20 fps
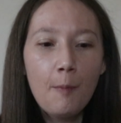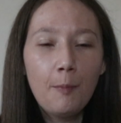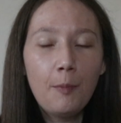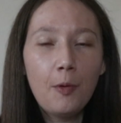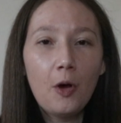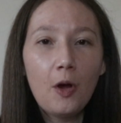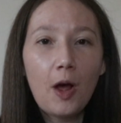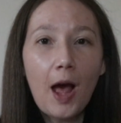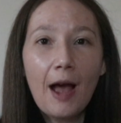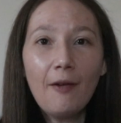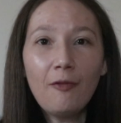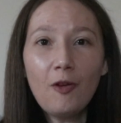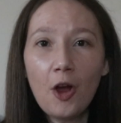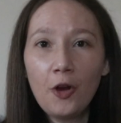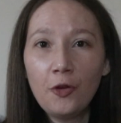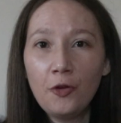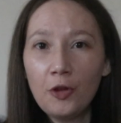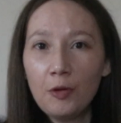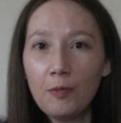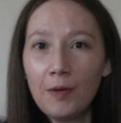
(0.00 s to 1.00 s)
but I've
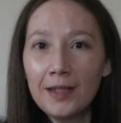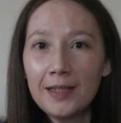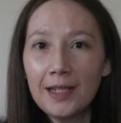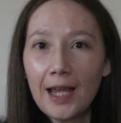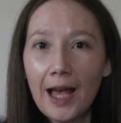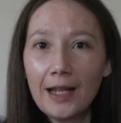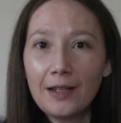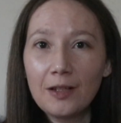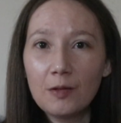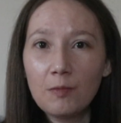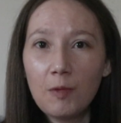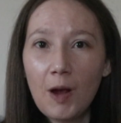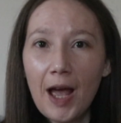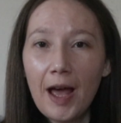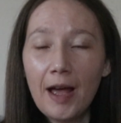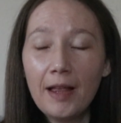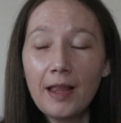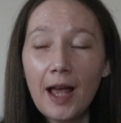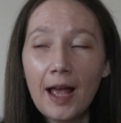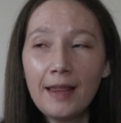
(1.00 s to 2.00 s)
got another one to add as
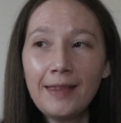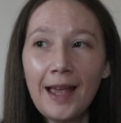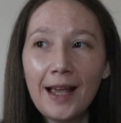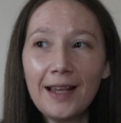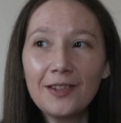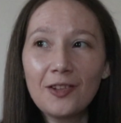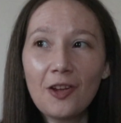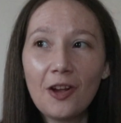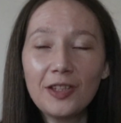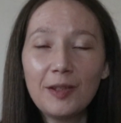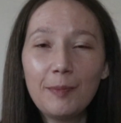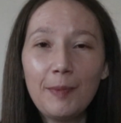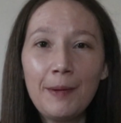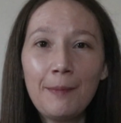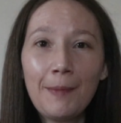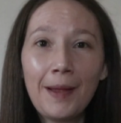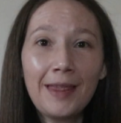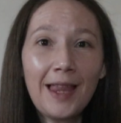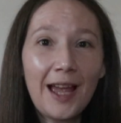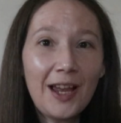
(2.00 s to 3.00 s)
well, and that's got to be
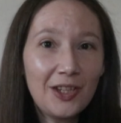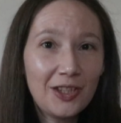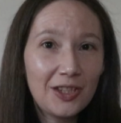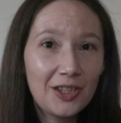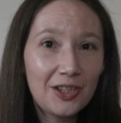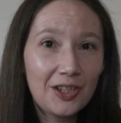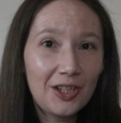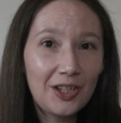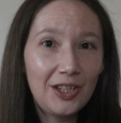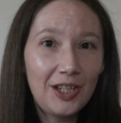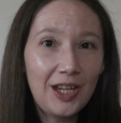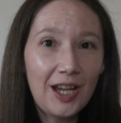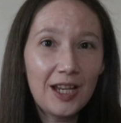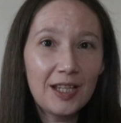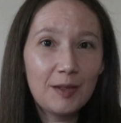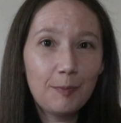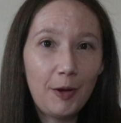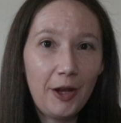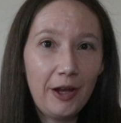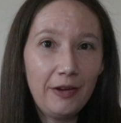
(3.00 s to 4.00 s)
my last
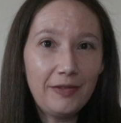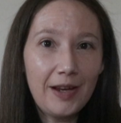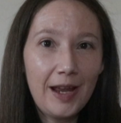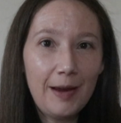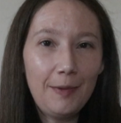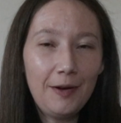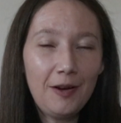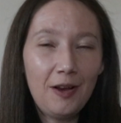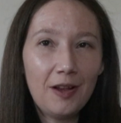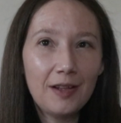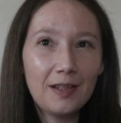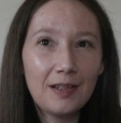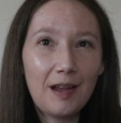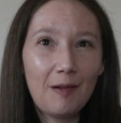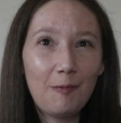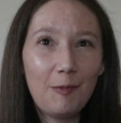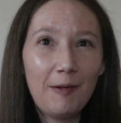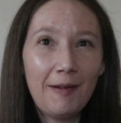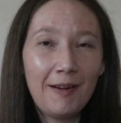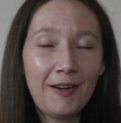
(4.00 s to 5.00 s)
year's birthday because
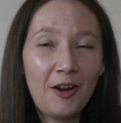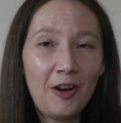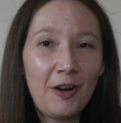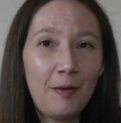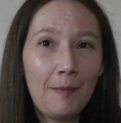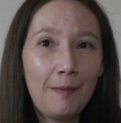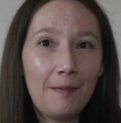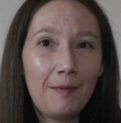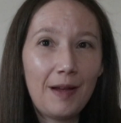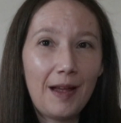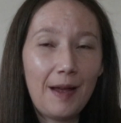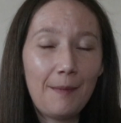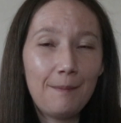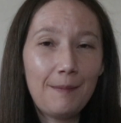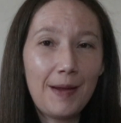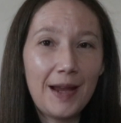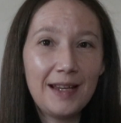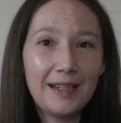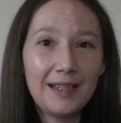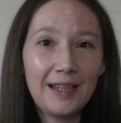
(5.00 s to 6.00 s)
we went on an
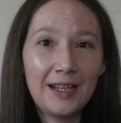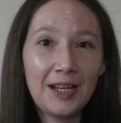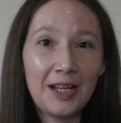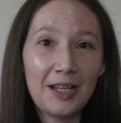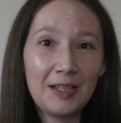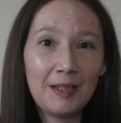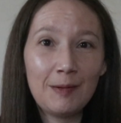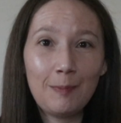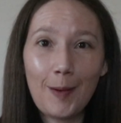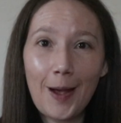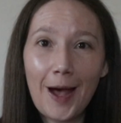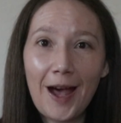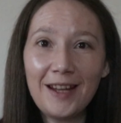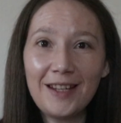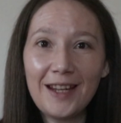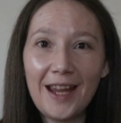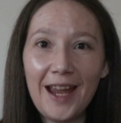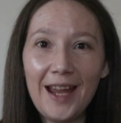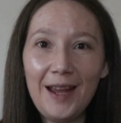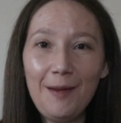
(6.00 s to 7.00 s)
amazing spa
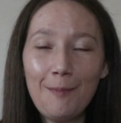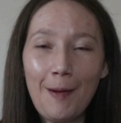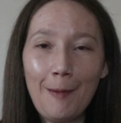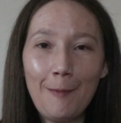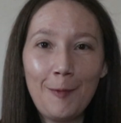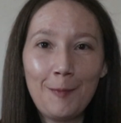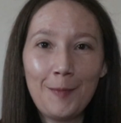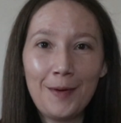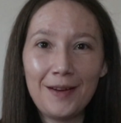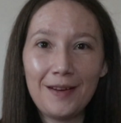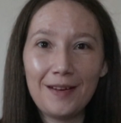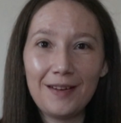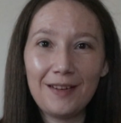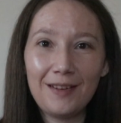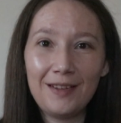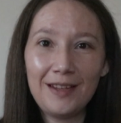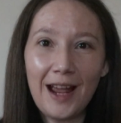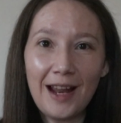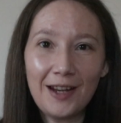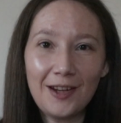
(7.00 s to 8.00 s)
day. My mum
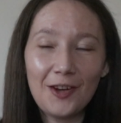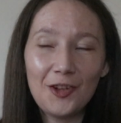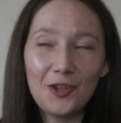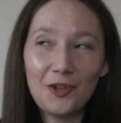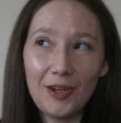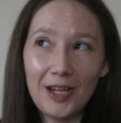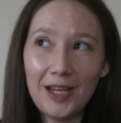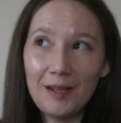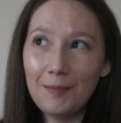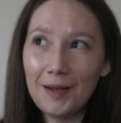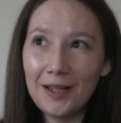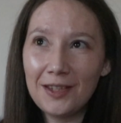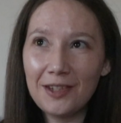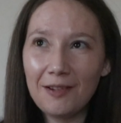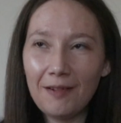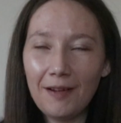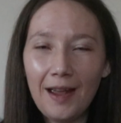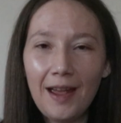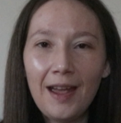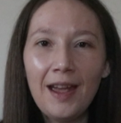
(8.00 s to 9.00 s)
and dad treated me
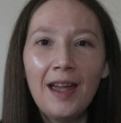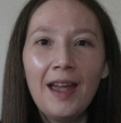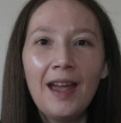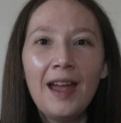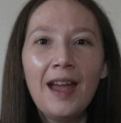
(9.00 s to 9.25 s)
to it.